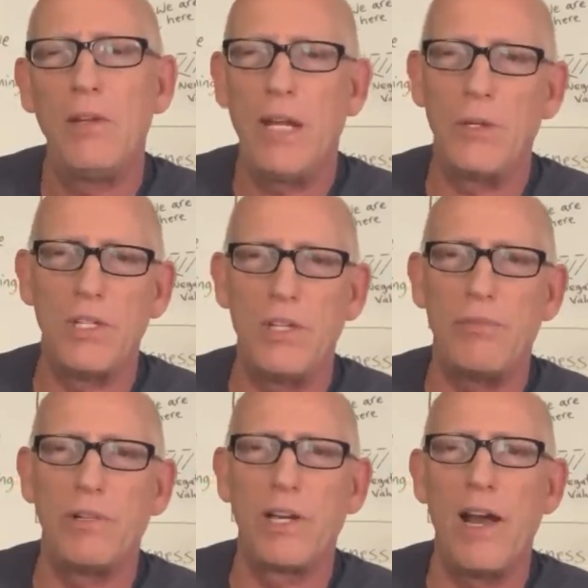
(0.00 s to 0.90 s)
Now, it's a
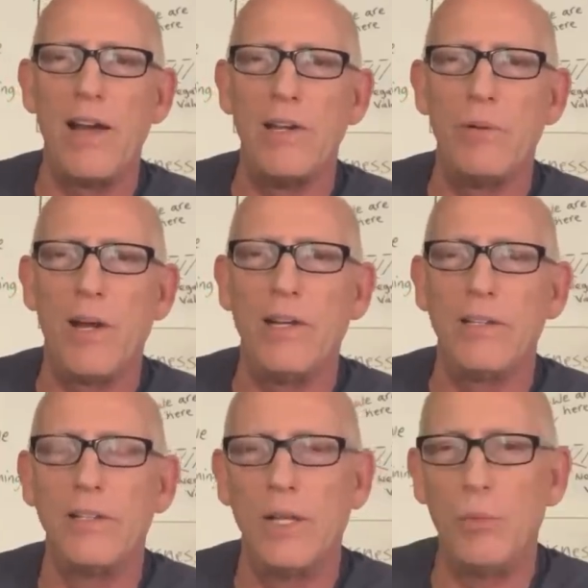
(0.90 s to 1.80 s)
different kind, right?
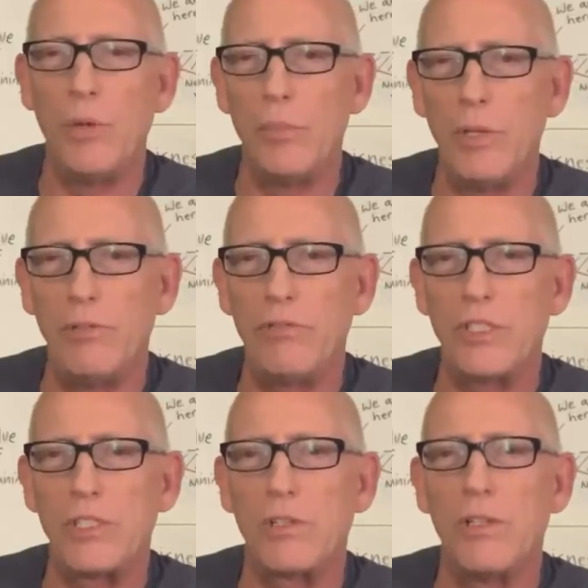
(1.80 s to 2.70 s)
It wouldn't be
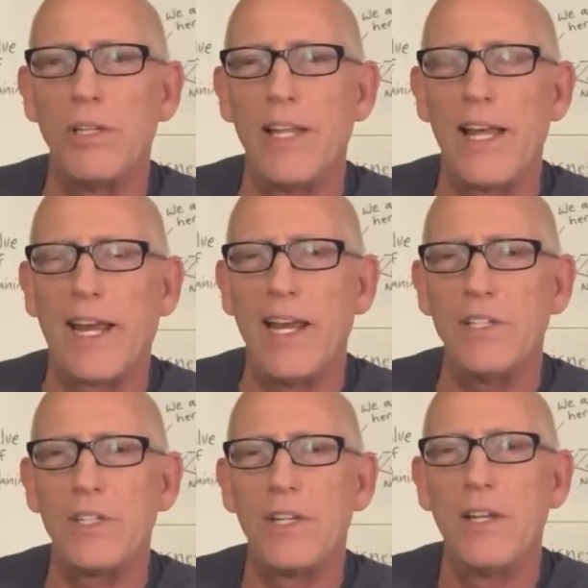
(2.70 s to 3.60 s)
physical in that
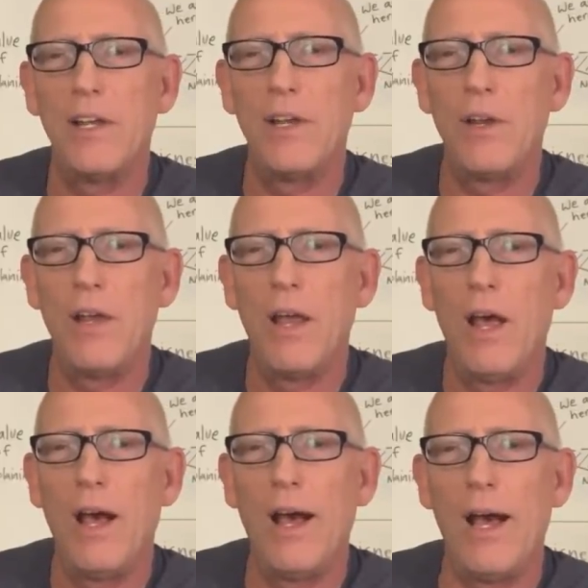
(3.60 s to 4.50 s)
case.
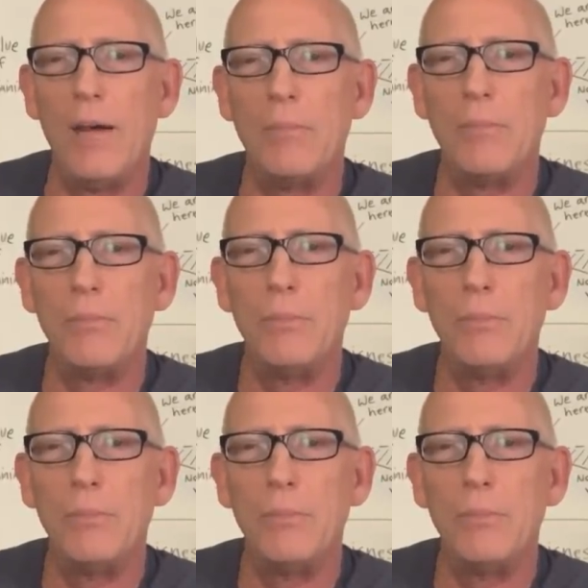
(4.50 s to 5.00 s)
Um,